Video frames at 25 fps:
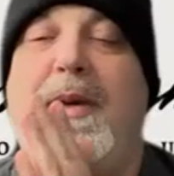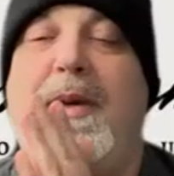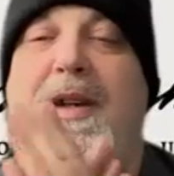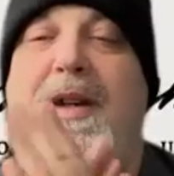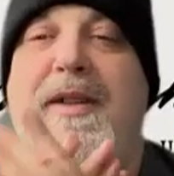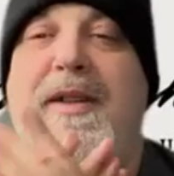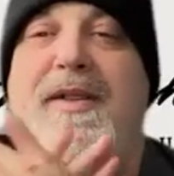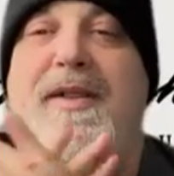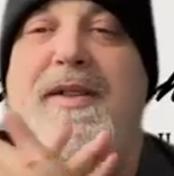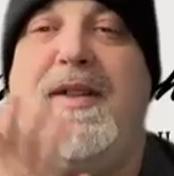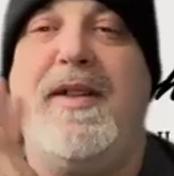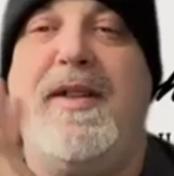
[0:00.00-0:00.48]
have
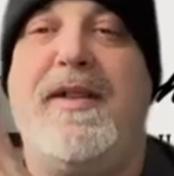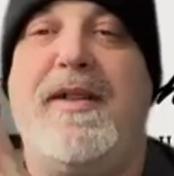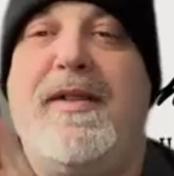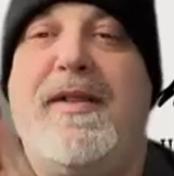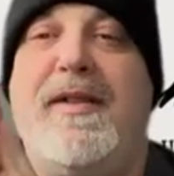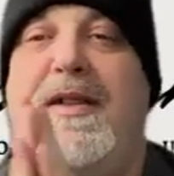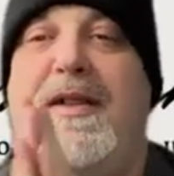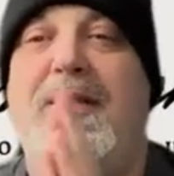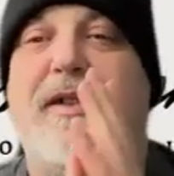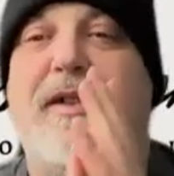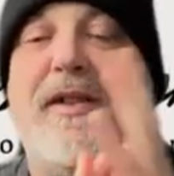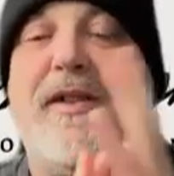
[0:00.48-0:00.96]
a
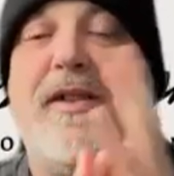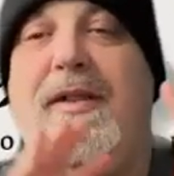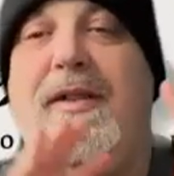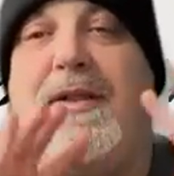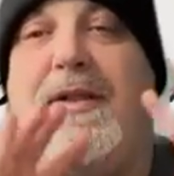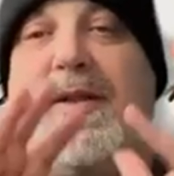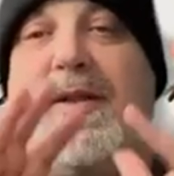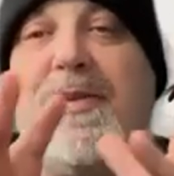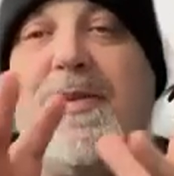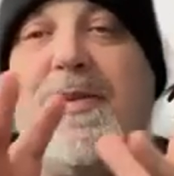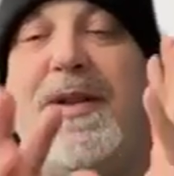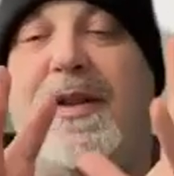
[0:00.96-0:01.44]
mindset that,
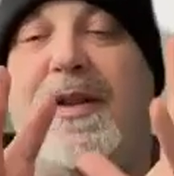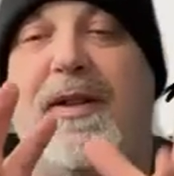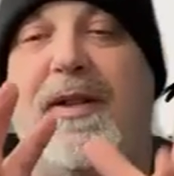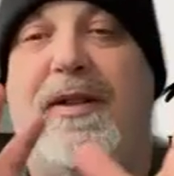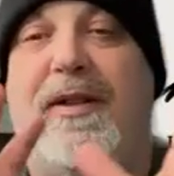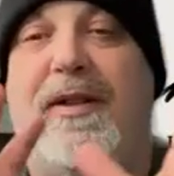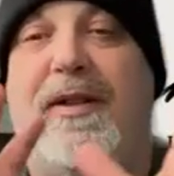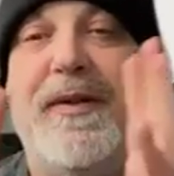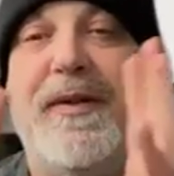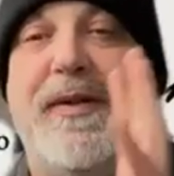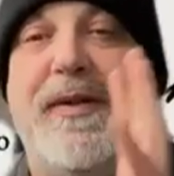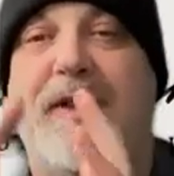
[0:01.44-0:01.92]

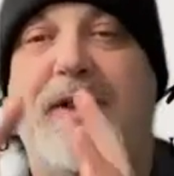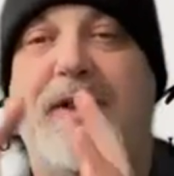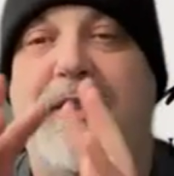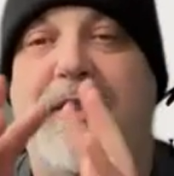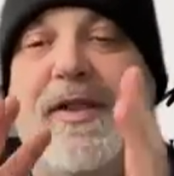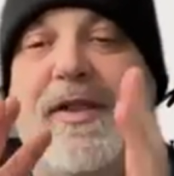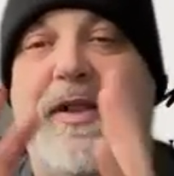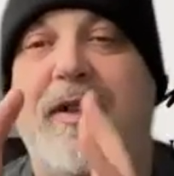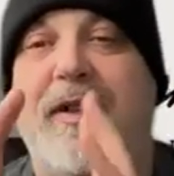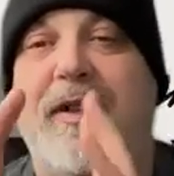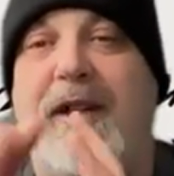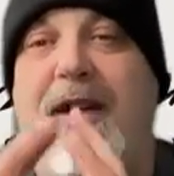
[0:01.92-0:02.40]
especially if you're
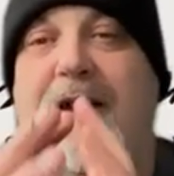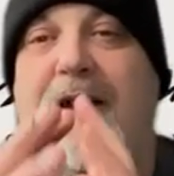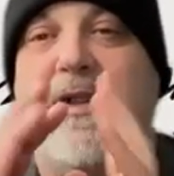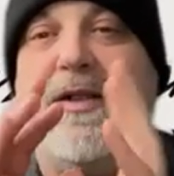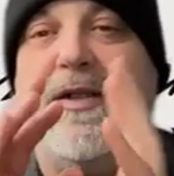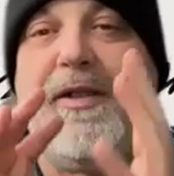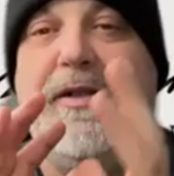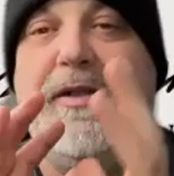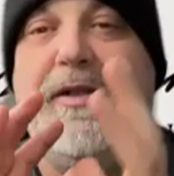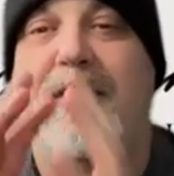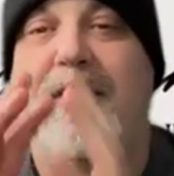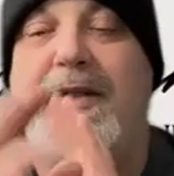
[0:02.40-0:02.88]
just
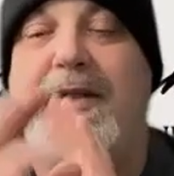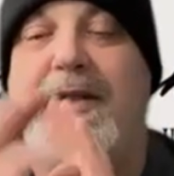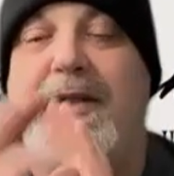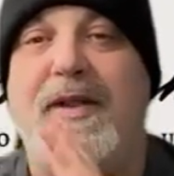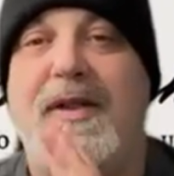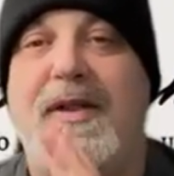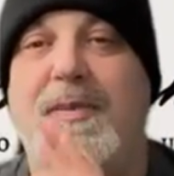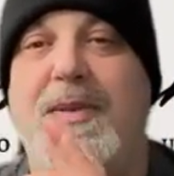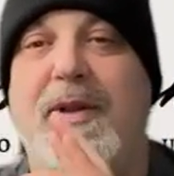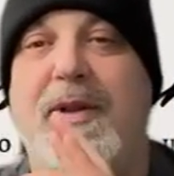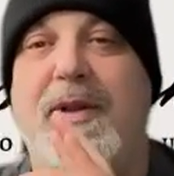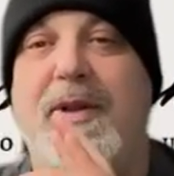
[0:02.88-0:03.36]
starting out, you're a
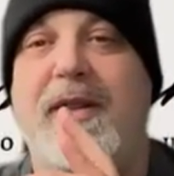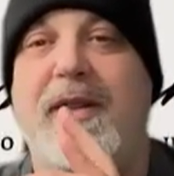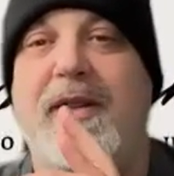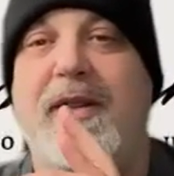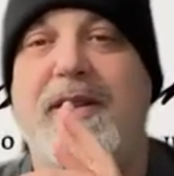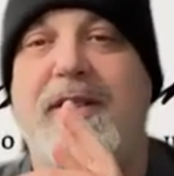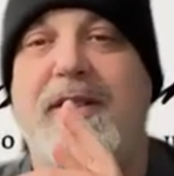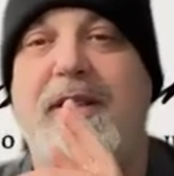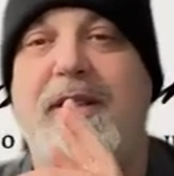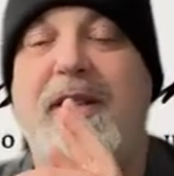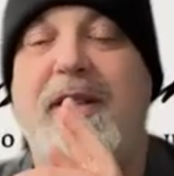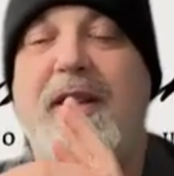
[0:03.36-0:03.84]
little
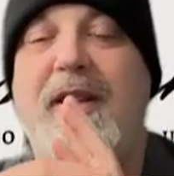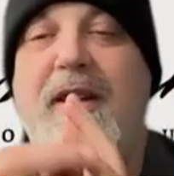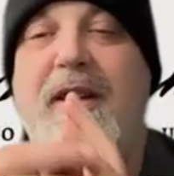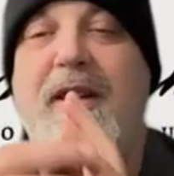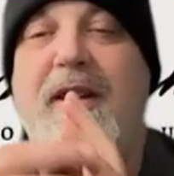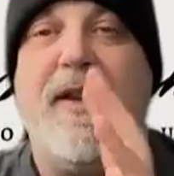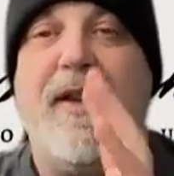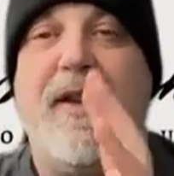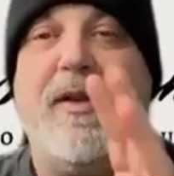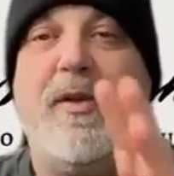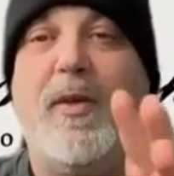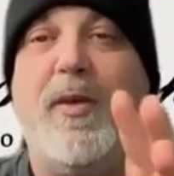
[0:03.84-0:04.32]
experienced,
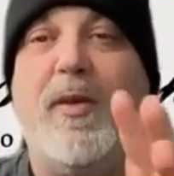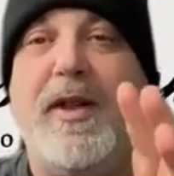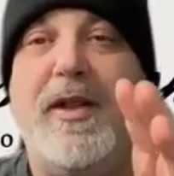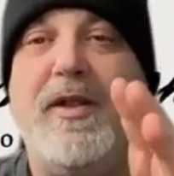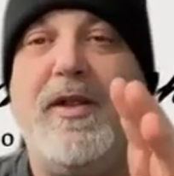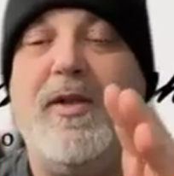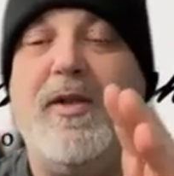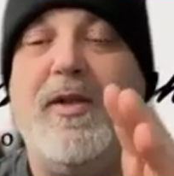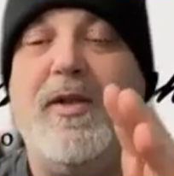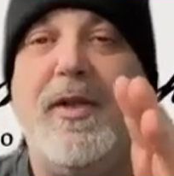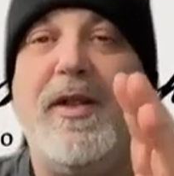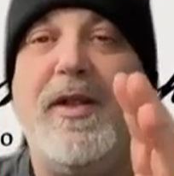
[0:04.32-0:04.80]
that
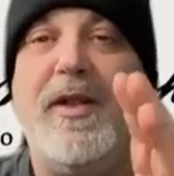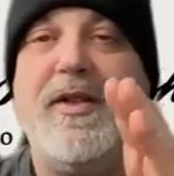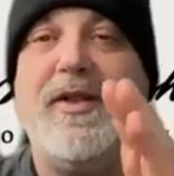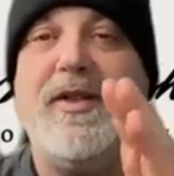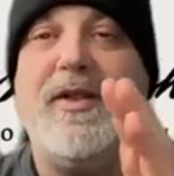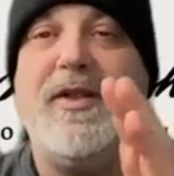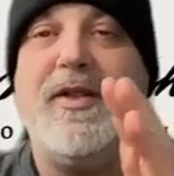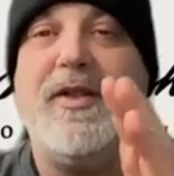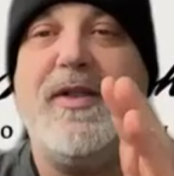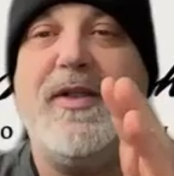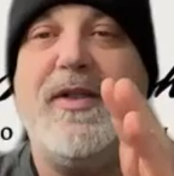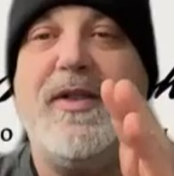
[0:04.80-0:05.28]
white
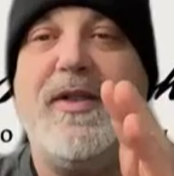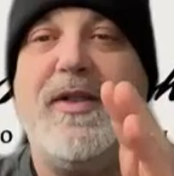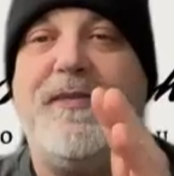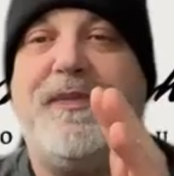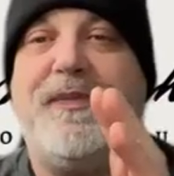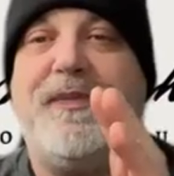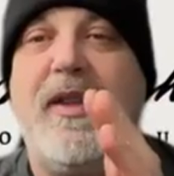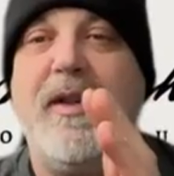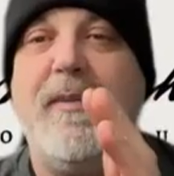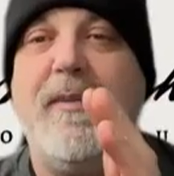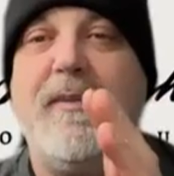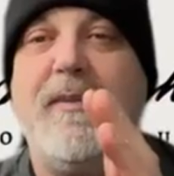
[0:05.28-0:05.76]
noise
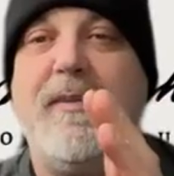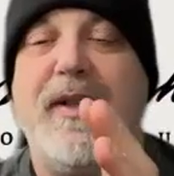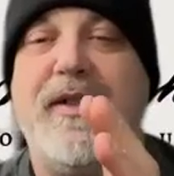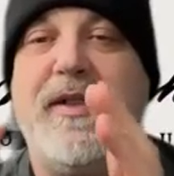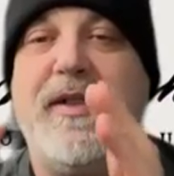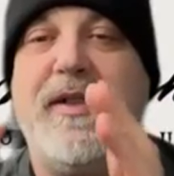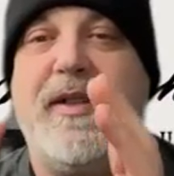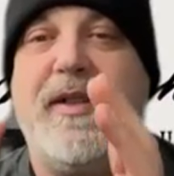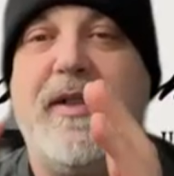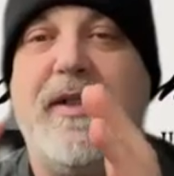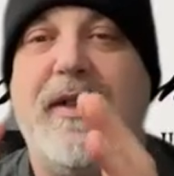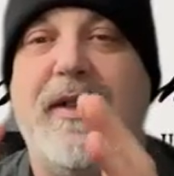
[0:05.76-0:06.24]

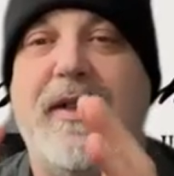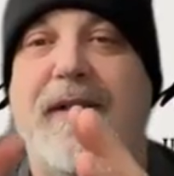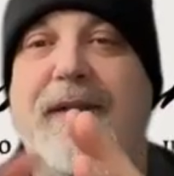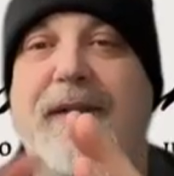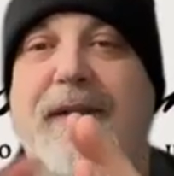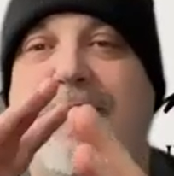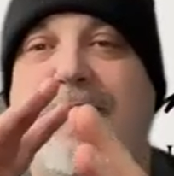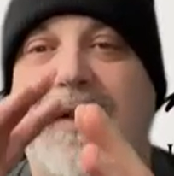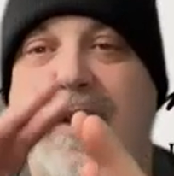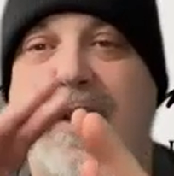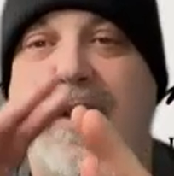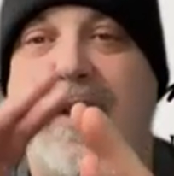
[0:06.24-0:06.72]

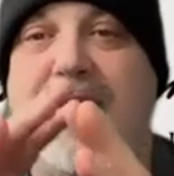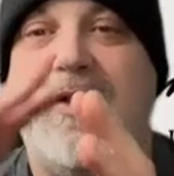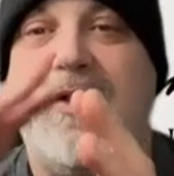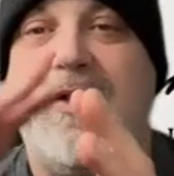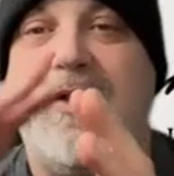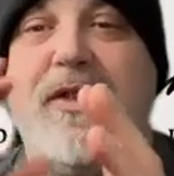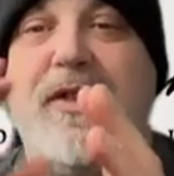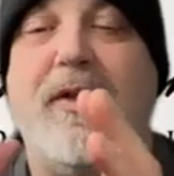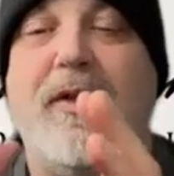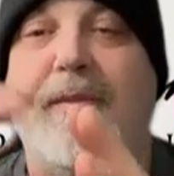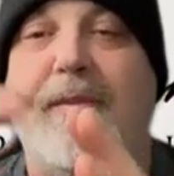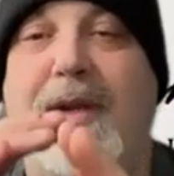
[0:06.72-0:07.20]
basically
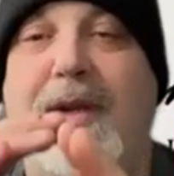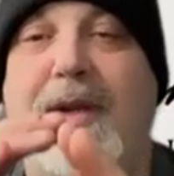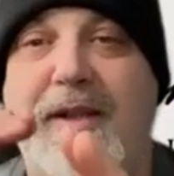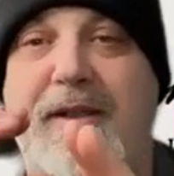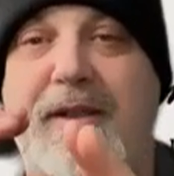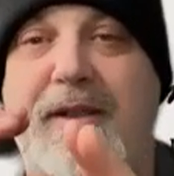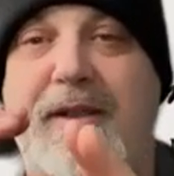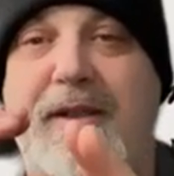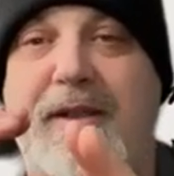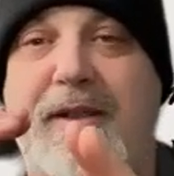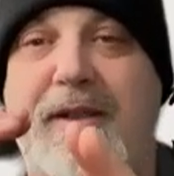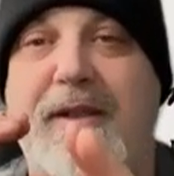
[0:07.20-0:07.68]
infects your
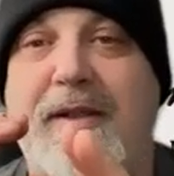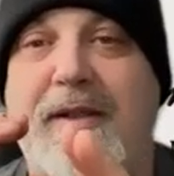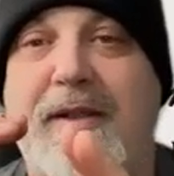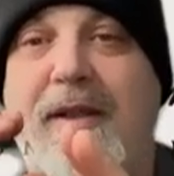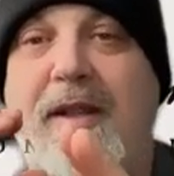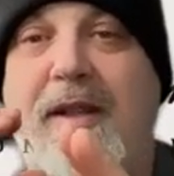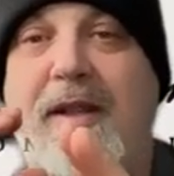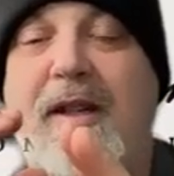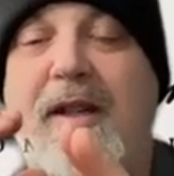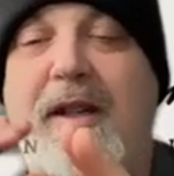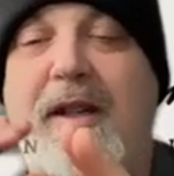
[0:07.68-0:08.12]
mindset.